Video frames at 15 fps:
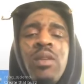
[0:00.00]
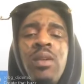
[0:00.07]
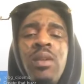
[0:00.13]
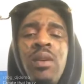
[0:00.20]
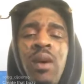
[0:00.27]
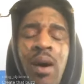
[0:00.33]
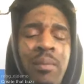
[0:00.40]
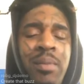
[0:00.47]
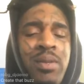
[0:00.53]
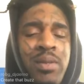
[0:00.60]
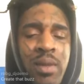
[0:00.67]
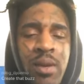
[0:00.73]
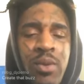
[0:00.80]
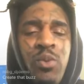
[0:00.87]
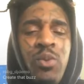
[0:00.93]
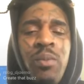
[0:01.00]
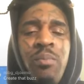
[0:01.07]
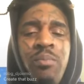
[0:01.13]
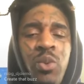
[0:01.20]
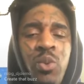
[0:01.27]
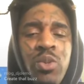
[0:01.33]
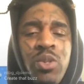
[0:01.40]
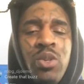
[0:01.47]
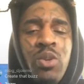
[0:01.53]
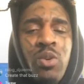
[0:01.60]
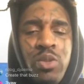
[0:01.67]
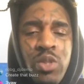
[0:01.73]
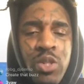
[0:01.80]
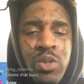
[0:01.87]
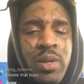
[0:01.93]
I'ma tell you a musical
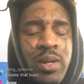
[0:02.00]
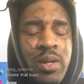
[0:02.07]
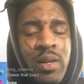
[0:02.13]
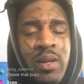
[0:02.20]
trick